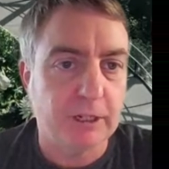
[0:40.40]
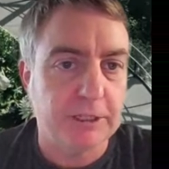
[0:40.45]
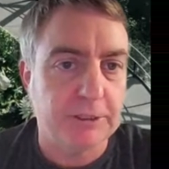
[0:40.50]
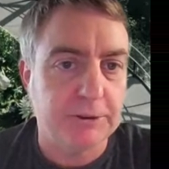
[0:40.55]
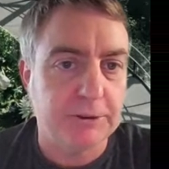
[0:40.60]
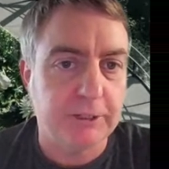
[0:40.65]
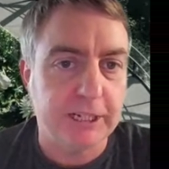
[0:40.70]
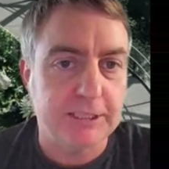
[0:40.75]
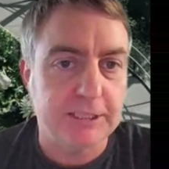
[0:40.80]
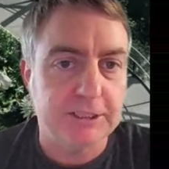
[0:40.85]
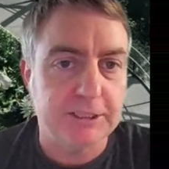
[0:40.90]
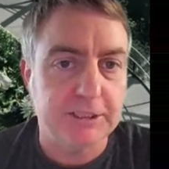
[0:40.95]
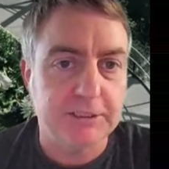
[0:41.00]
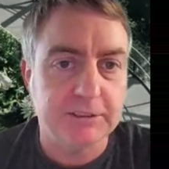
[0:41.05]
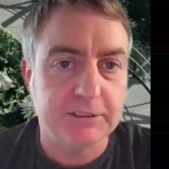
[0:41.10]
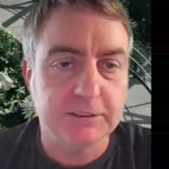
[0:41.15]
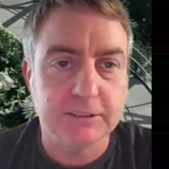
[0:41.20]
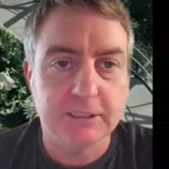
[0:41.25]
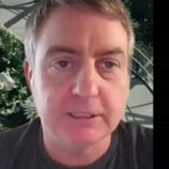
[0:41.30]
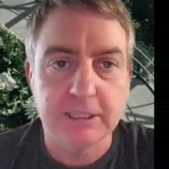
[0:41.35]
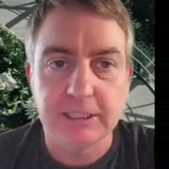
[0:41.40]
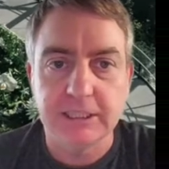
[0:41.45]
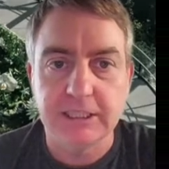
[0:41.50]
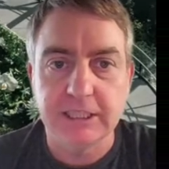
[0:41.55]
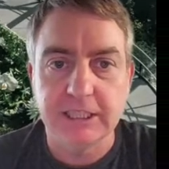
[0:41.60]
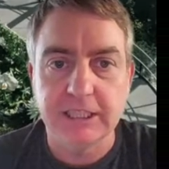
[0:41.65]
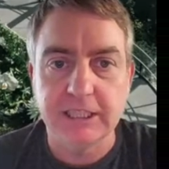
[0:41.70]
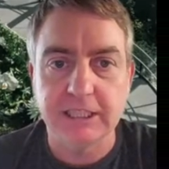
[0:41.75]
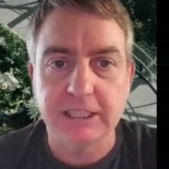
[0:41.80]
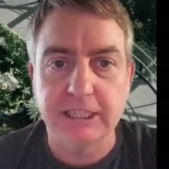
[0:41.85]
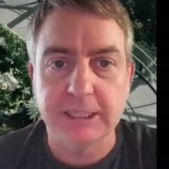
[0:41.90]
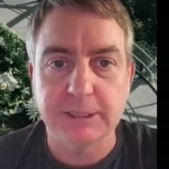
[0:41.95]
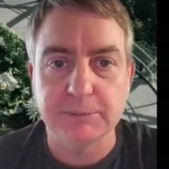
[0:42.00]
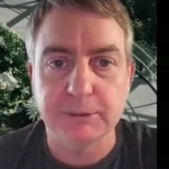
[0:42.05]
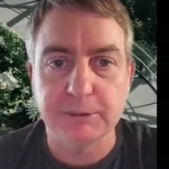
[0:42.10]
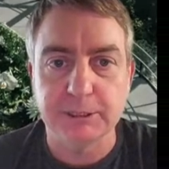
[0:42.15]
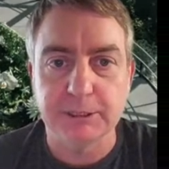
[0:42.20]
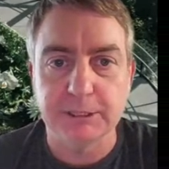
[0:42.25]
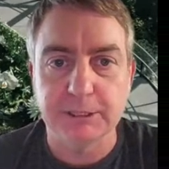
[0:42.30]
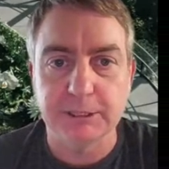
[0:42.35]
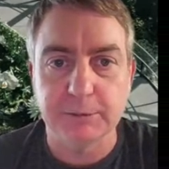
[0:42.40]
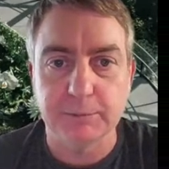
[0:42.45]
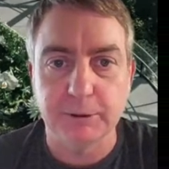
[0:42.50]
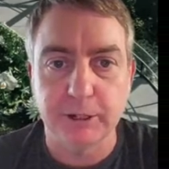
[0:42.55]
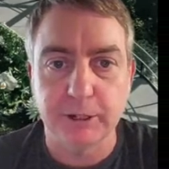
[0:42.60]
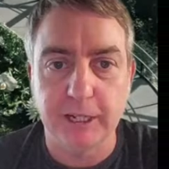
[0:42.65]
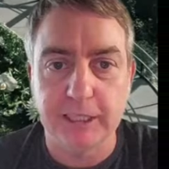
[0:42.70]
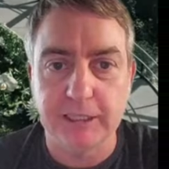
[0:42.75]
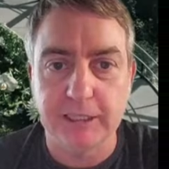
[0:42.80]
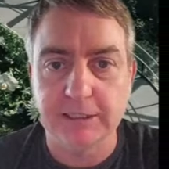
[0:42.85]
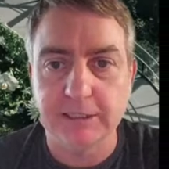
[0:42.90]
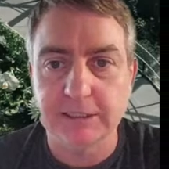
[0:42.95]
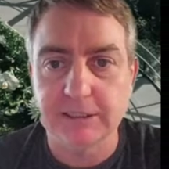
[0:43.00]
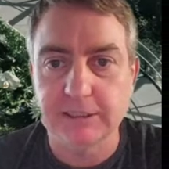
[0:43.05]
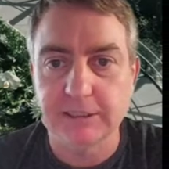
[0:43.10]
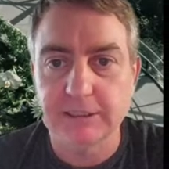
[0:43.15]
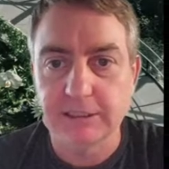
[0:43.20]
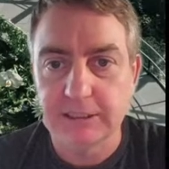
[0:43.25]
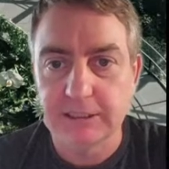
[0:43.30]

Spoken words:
Right traction, experts in the product,